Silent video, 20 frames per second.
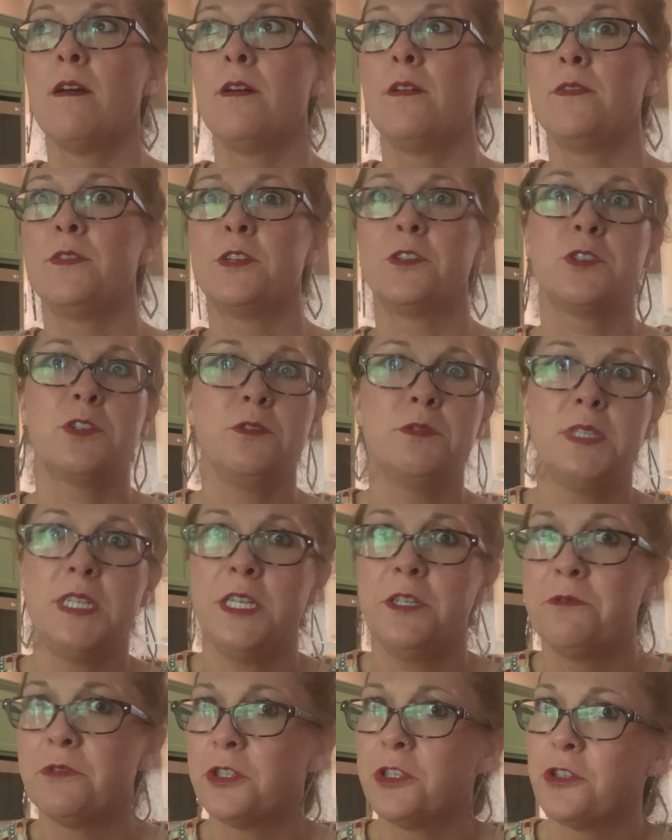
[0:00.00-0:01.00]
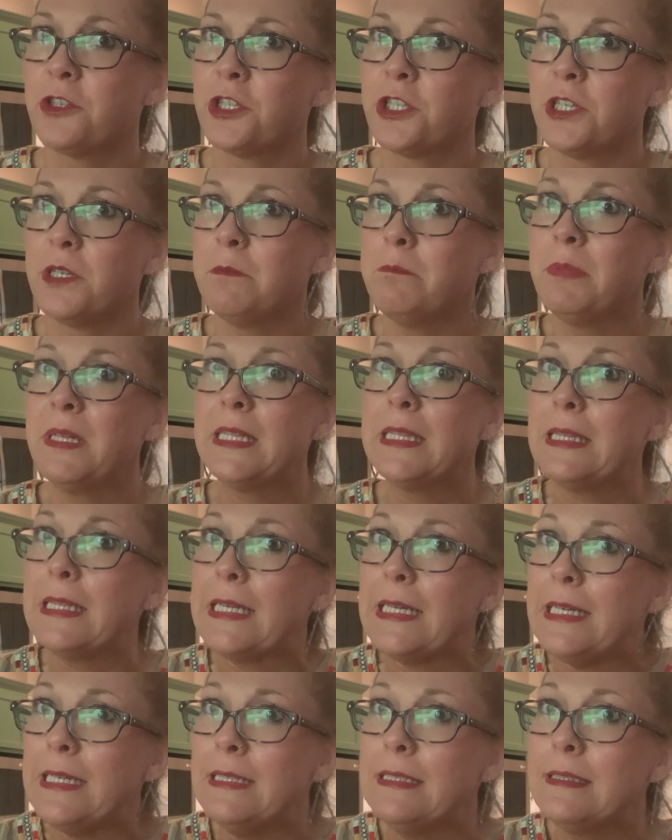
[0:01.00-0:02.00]
There's no deed restriction
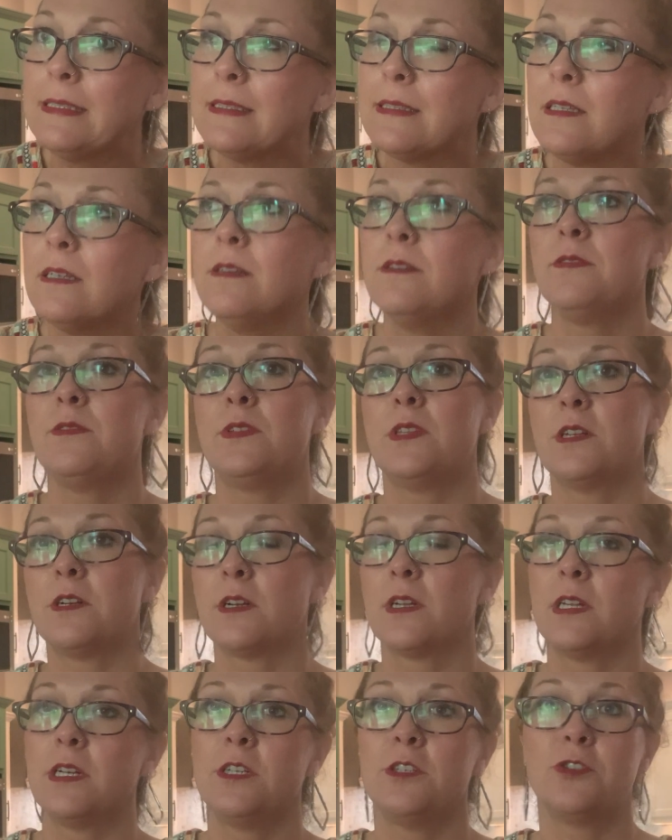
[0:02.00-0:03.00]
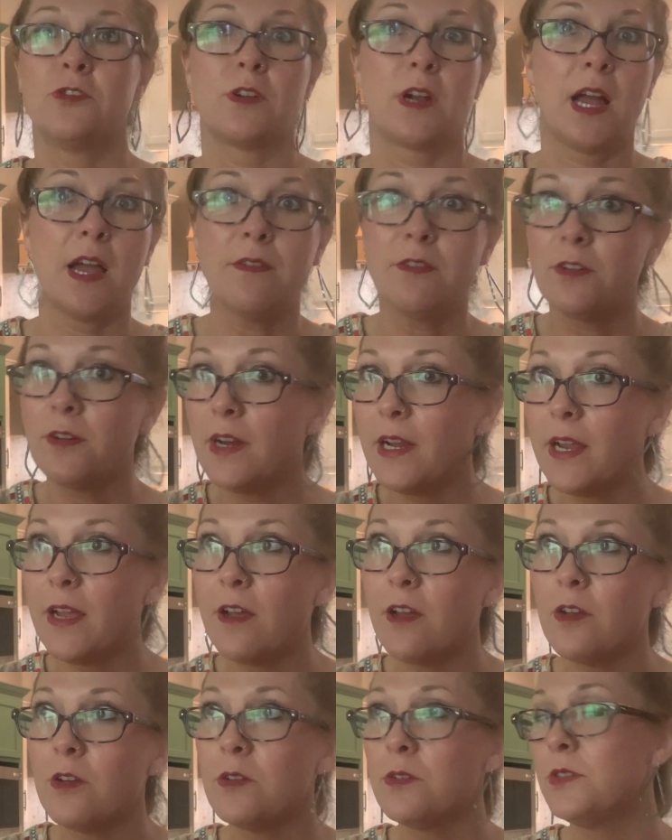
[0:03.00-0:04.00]
police that are gonna drive
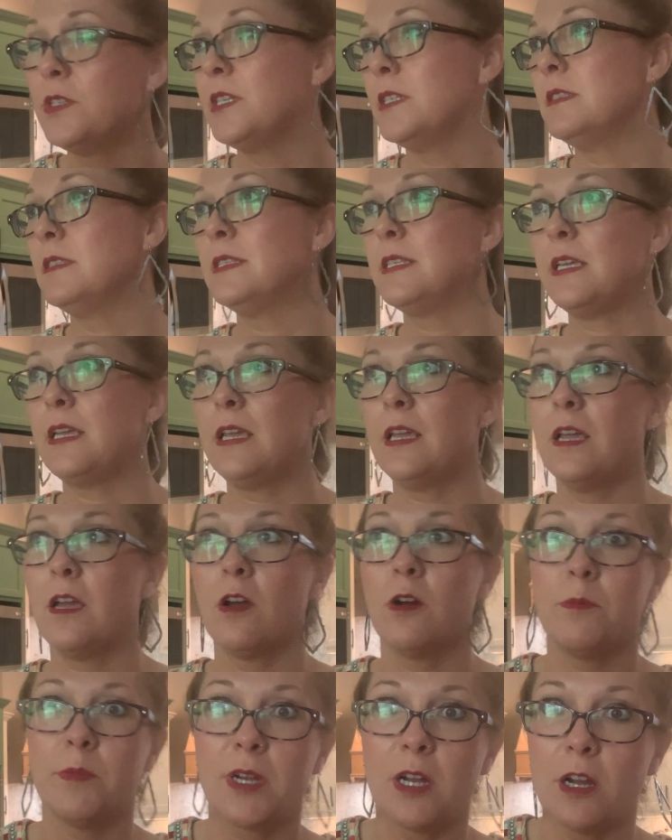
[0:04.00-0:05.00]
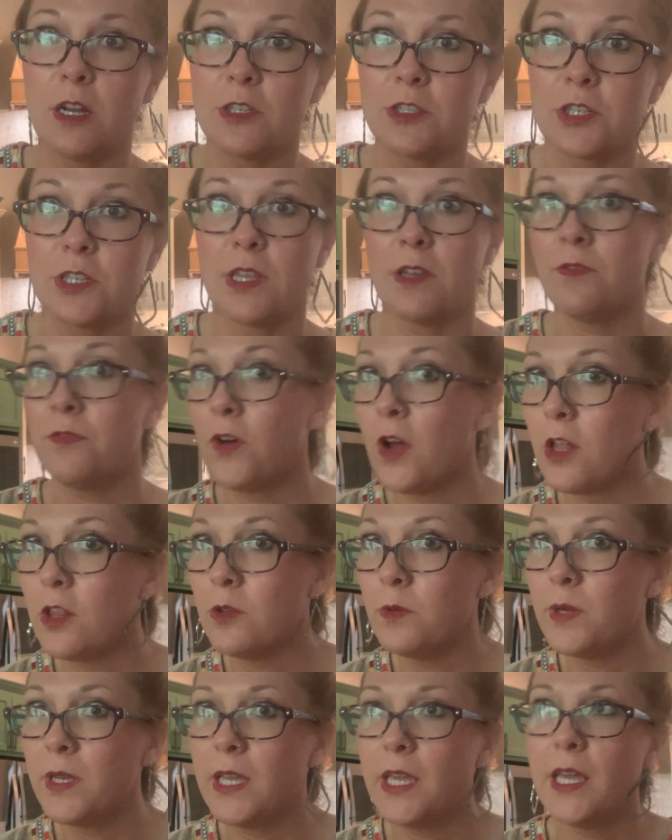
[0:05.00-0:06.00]
around and see, oh my gosh, are they
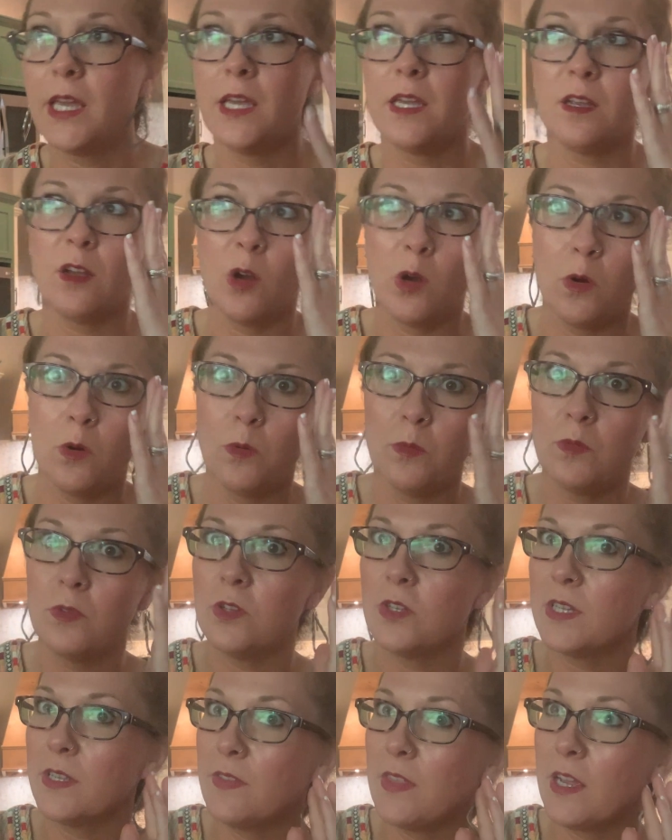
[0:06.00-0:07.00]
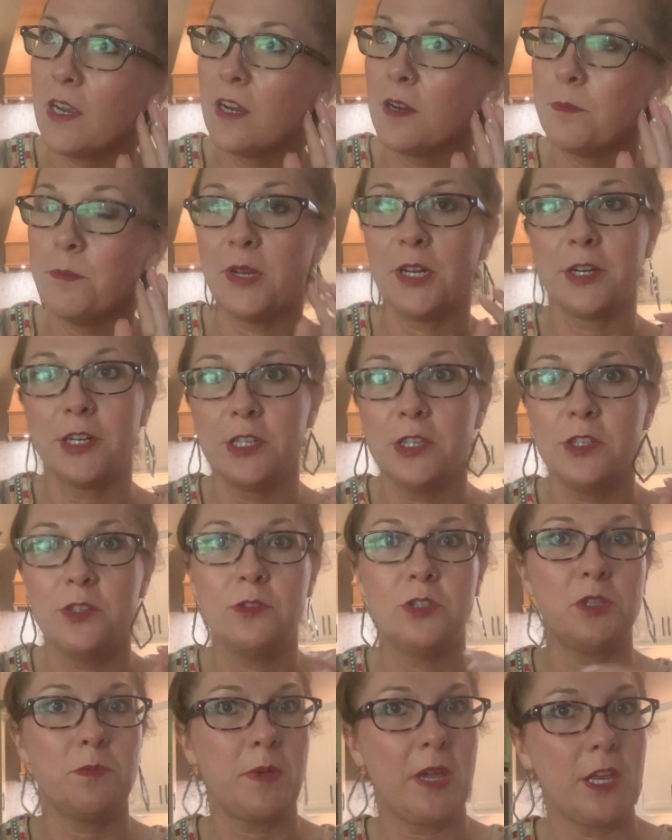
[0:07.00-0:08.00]
following it? Oh, look at there, Mary Lou,
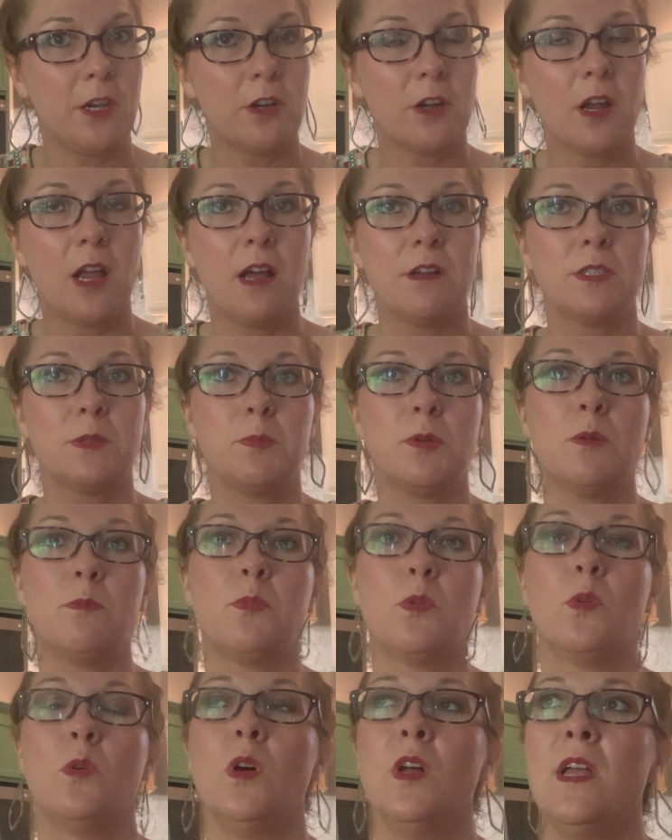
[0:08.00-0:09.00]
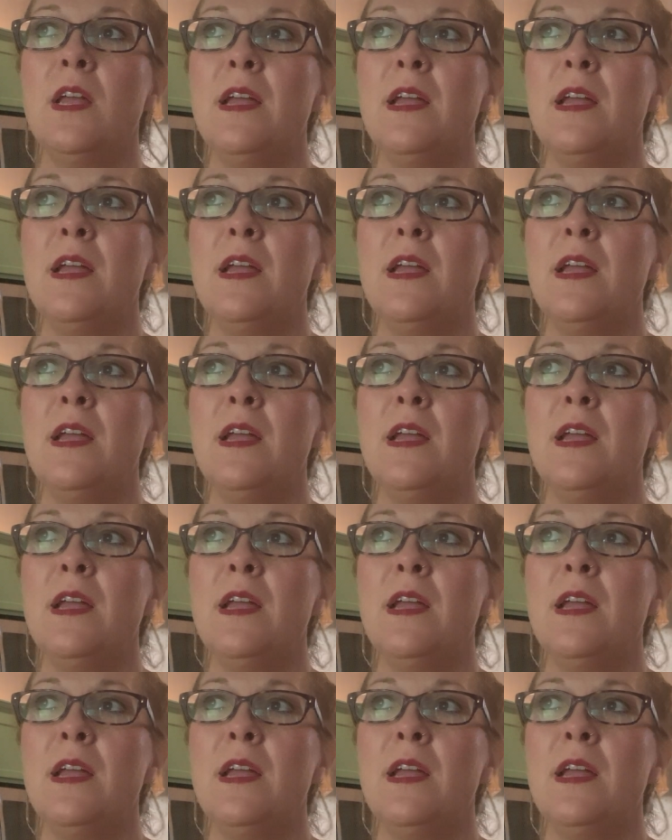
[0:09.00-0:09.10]
she painted her house purple.